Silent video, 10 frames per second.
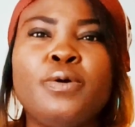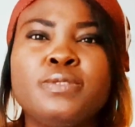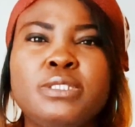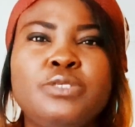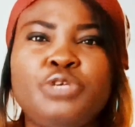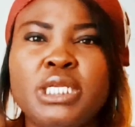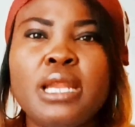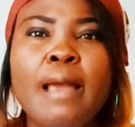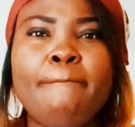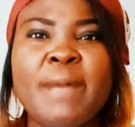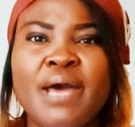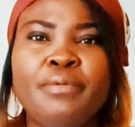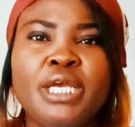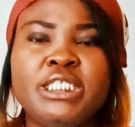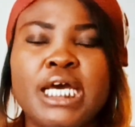considering
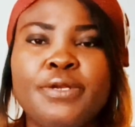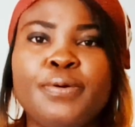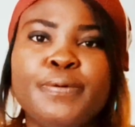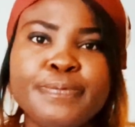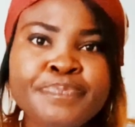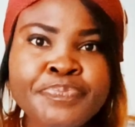marriage and all.